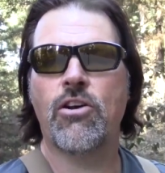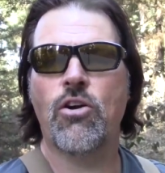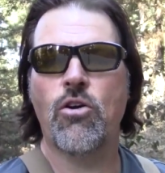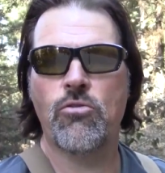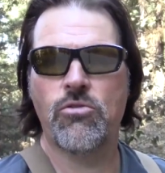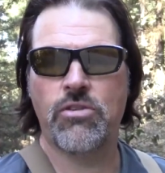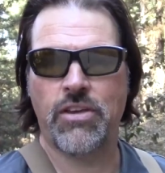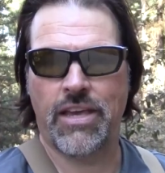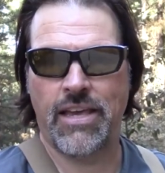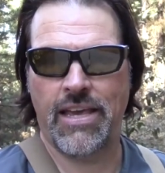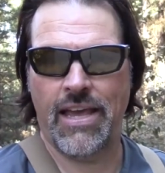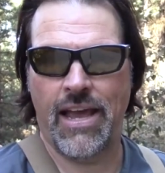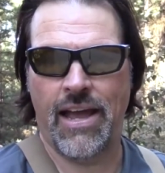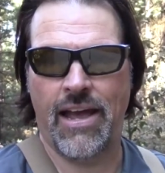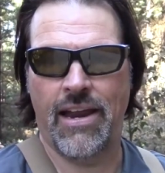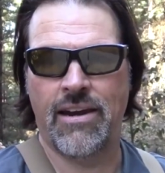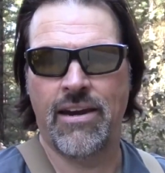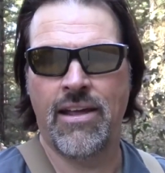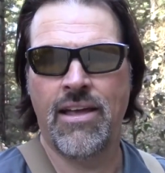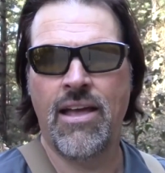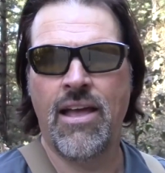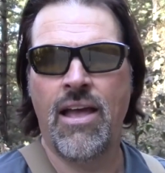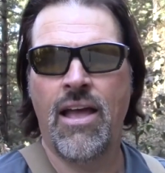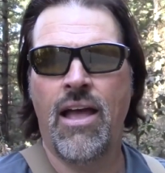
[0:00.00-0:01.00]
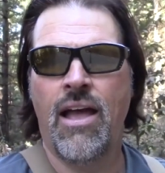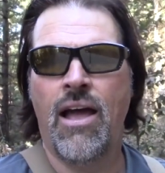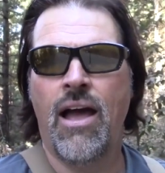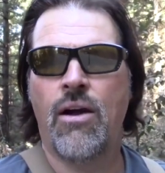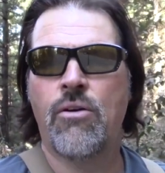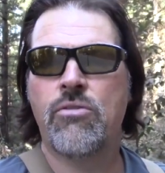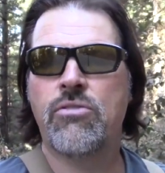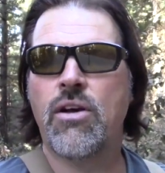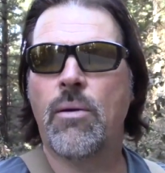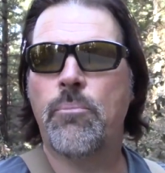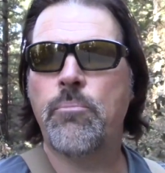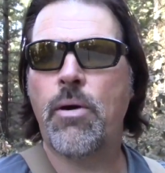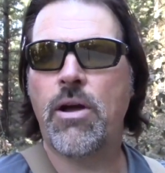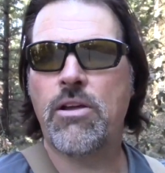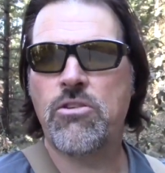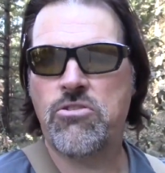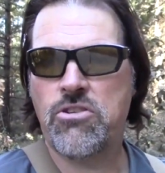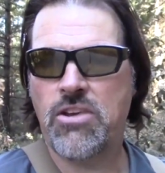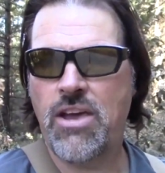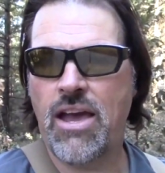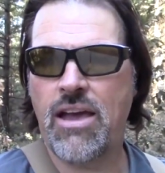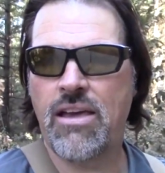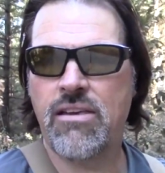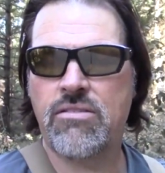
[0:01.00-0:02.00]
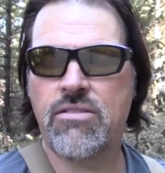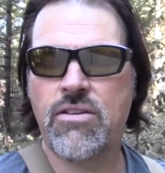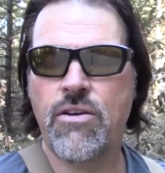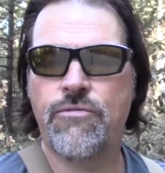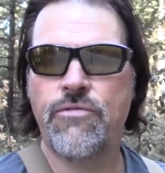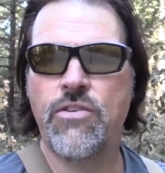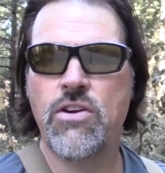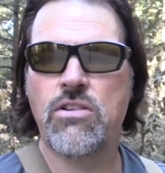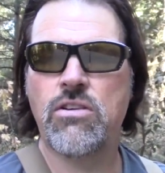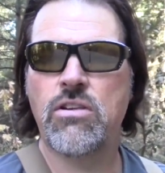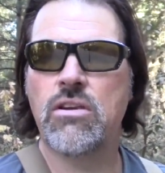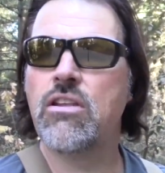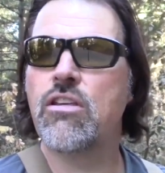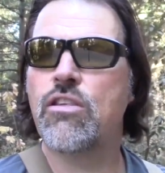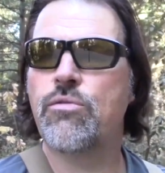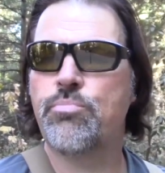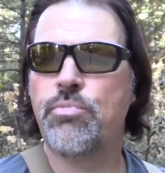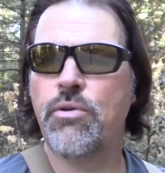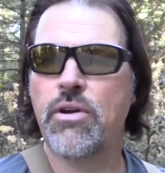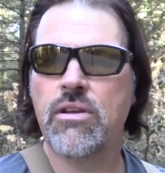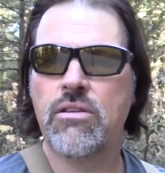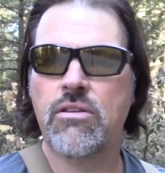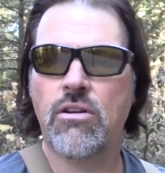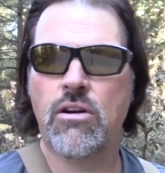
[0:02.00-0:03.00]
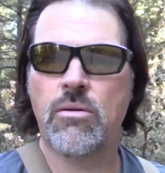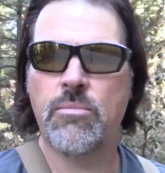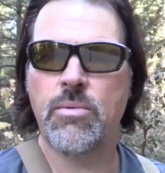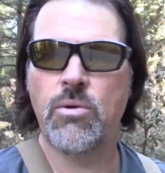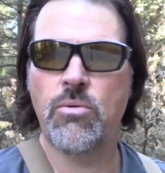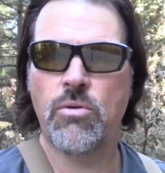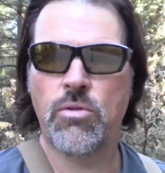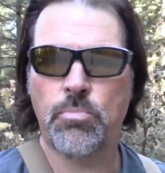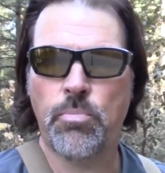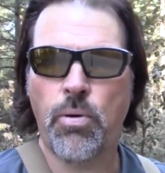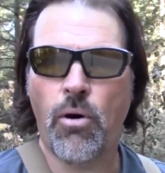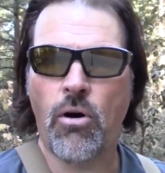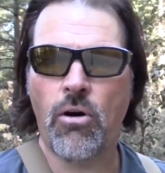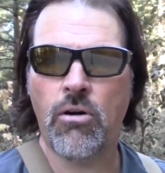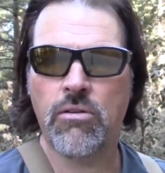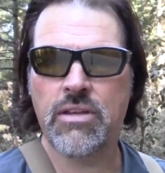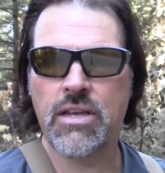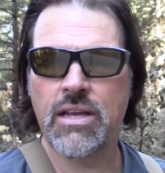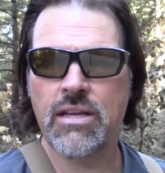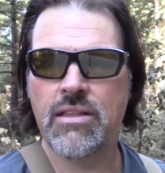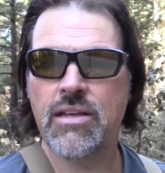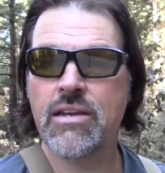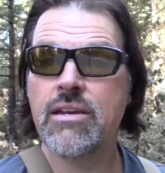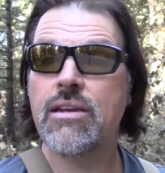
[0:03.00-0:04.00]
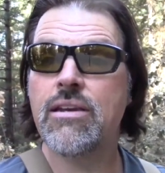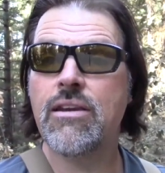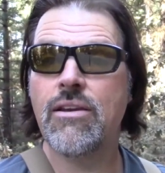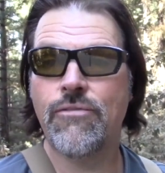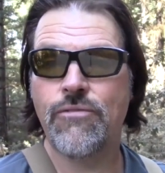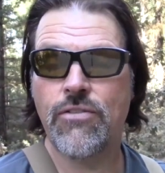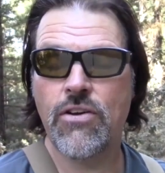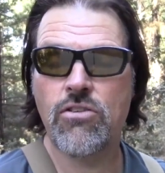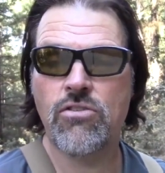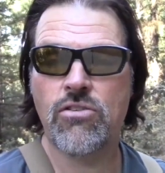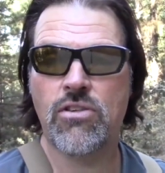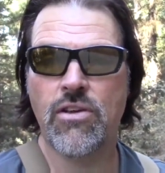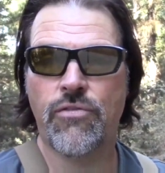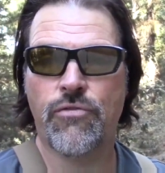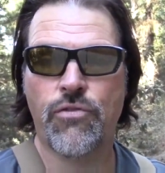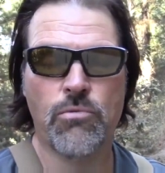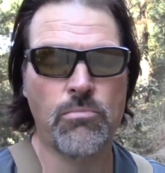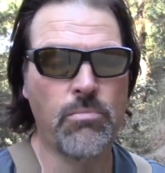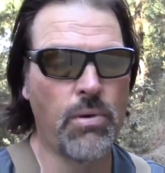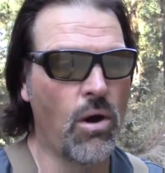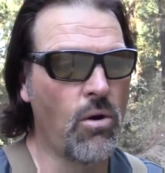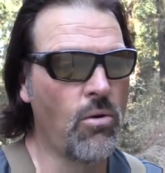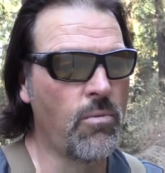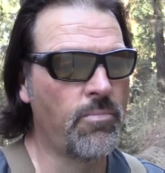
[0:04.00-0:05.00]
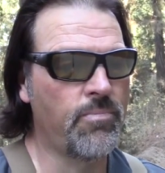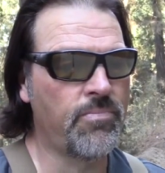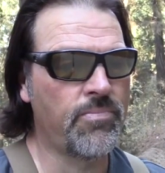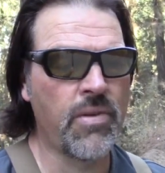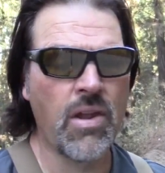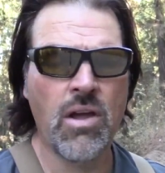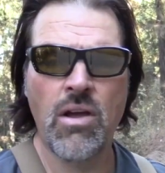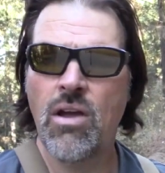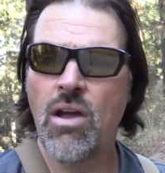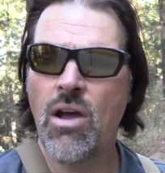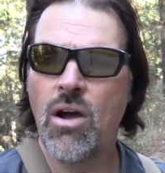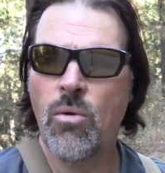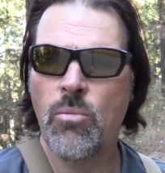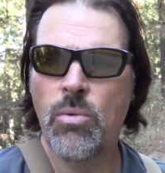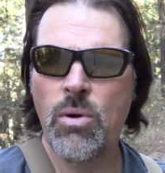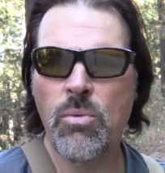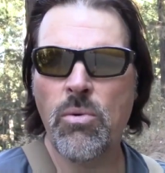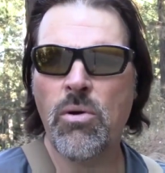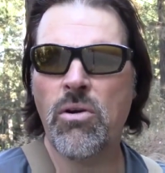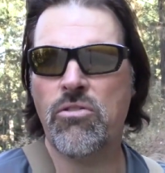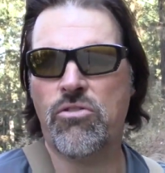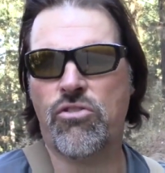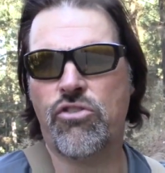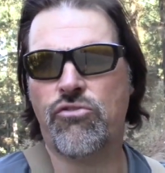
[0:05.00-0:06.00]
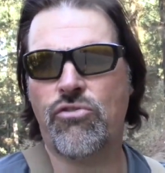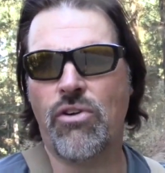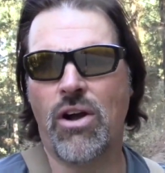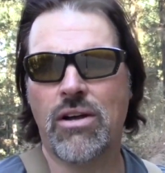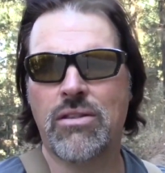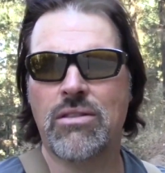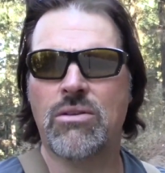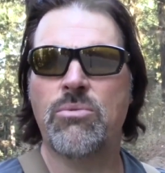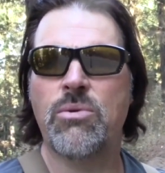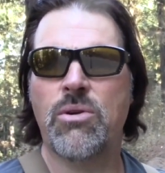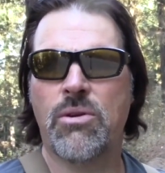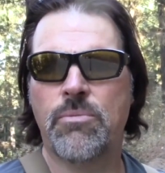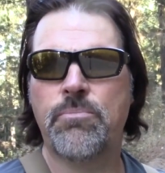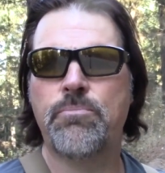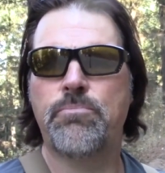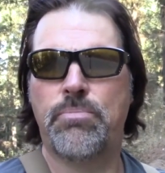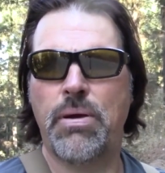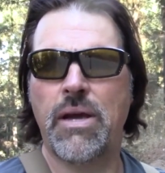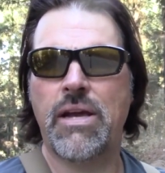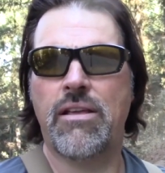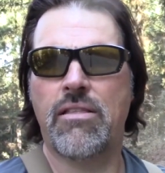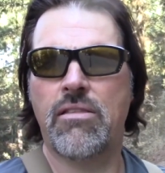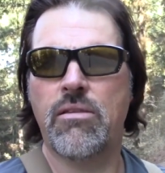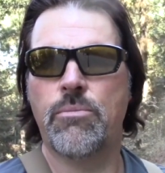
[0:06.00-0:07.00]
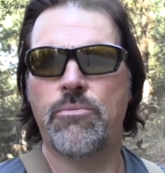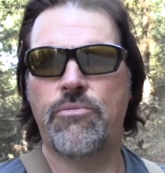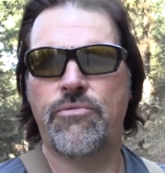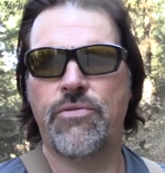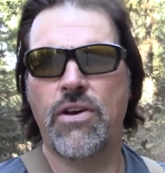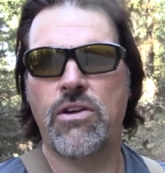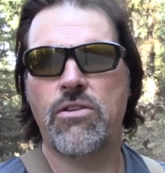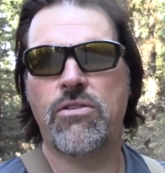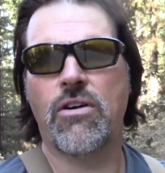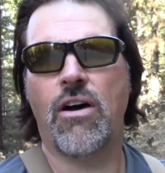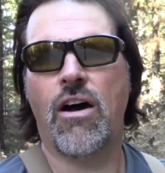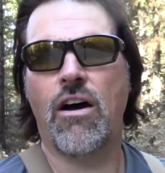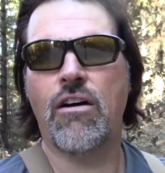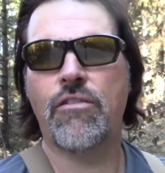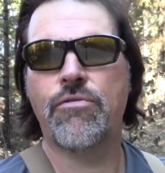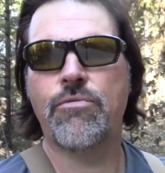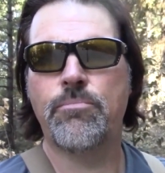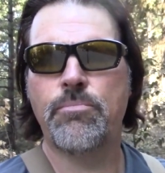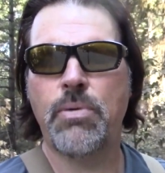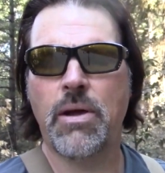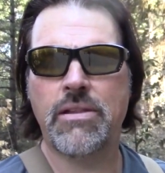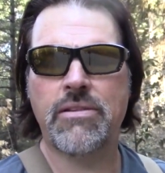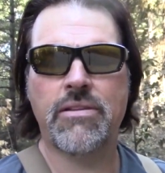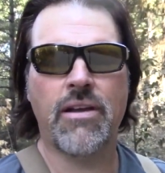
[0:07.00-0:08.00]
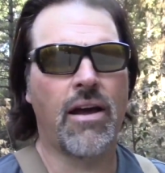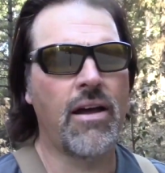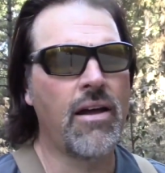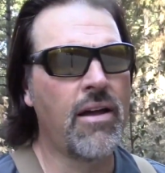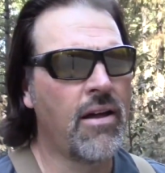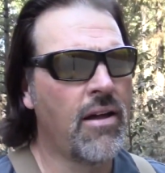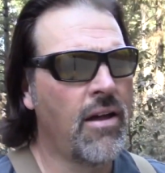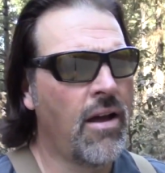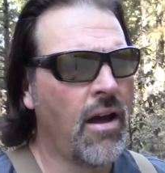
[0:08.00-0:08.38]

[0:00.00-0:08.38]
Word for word: it goes again. I was up on Shasta fishing the spring derby with Paul Nealand in the fish sniffer boat. And we weren't struggling. We were picking some fish off, but uh,